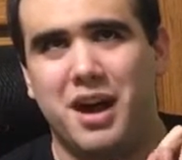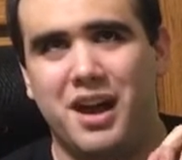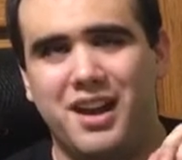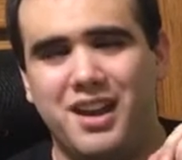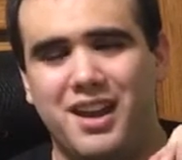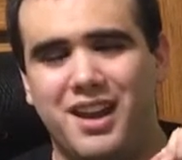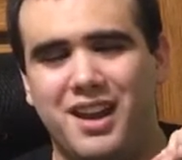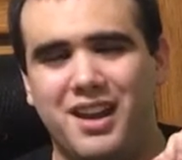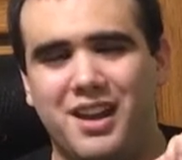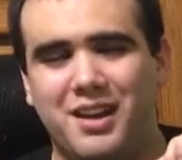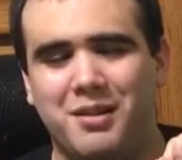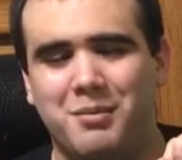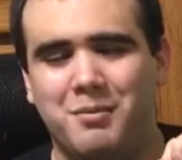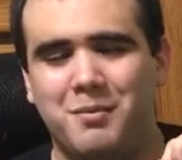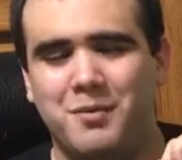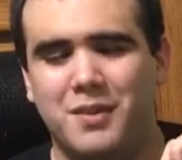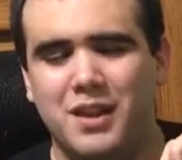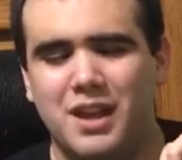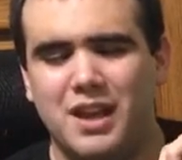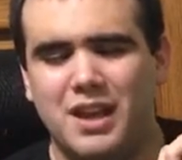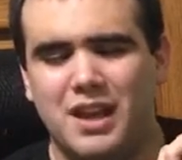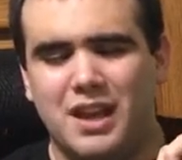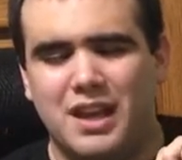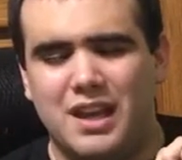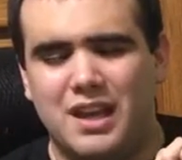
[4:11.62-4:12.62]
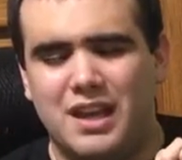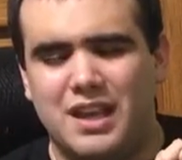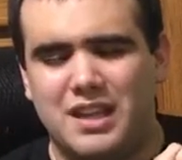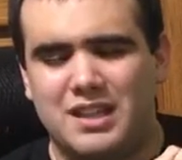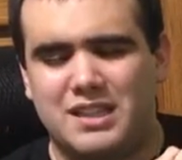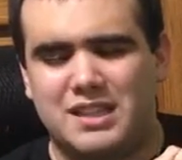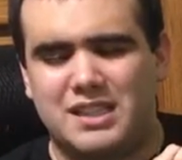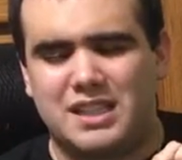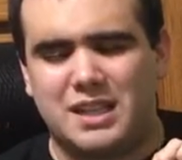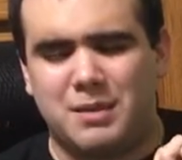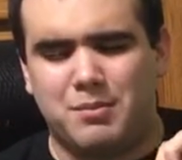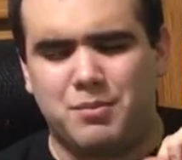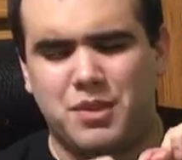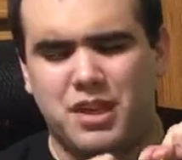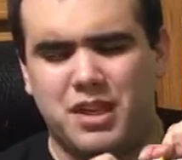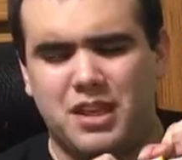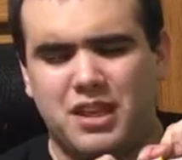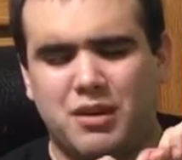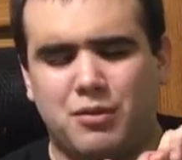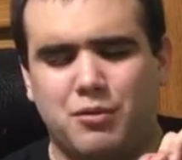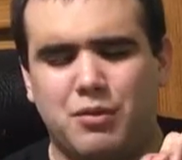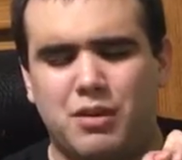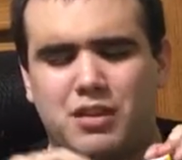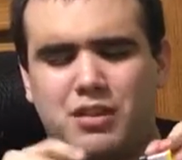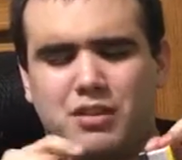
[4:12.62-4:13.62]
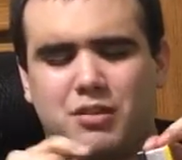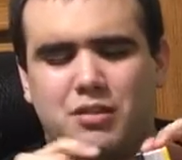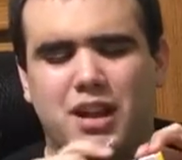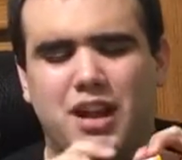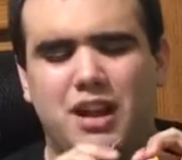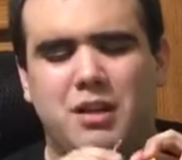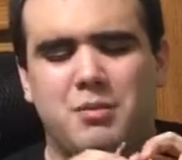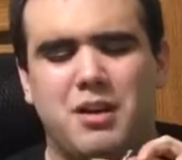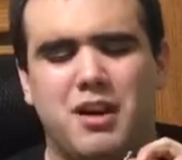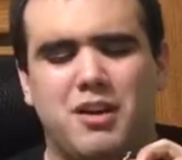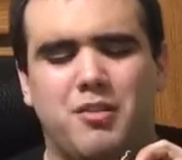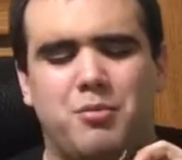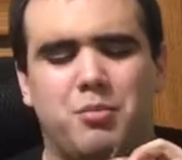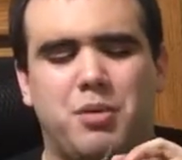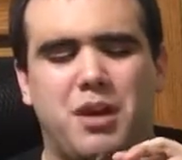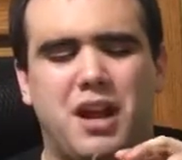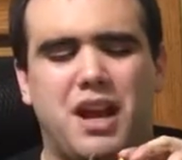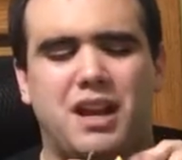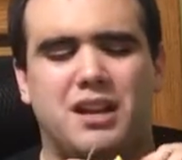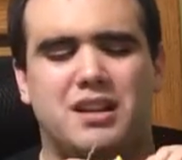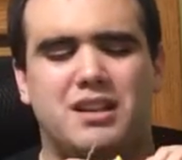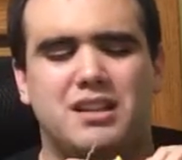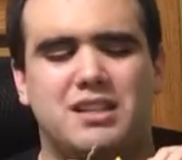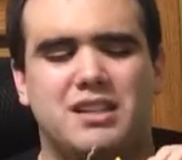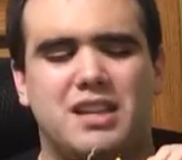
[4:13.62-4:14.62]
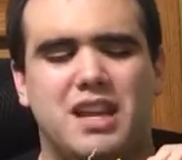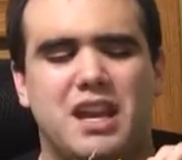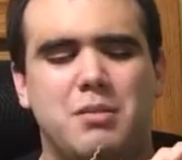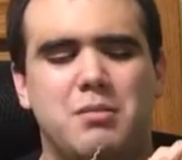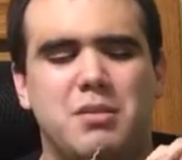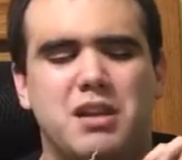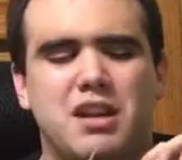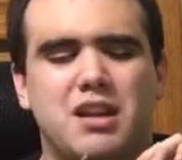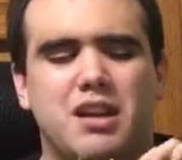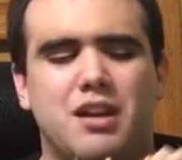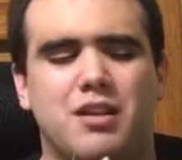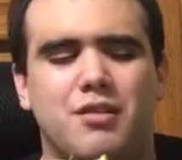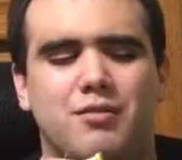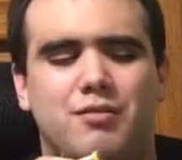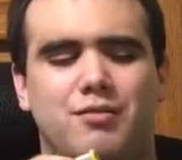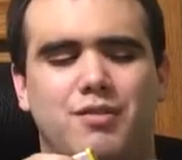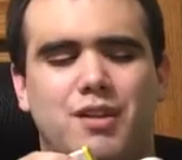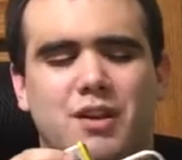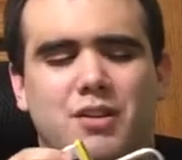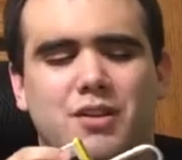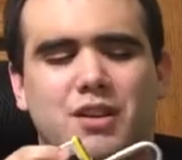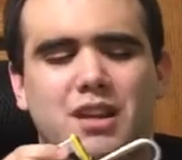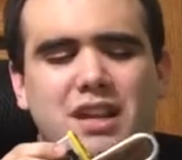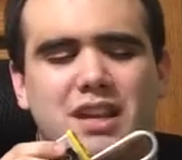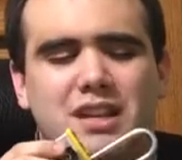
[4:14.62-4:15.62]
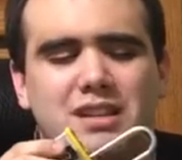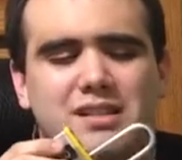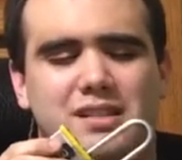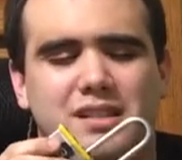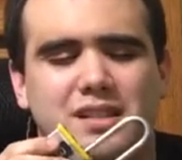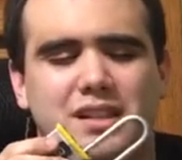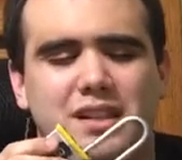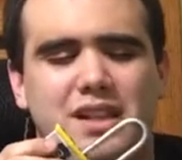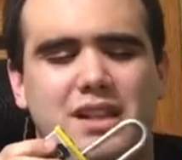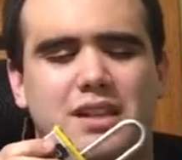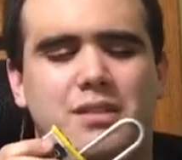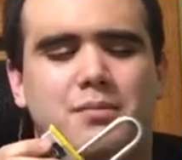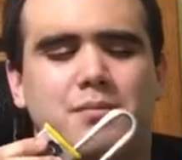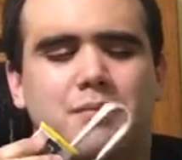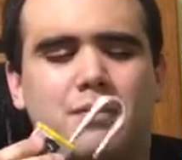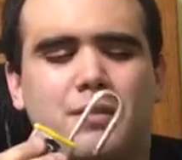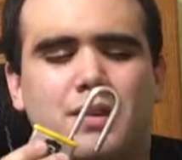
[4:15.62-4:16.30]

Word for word: But um, it's something that with the right amount of practice can be done very easily.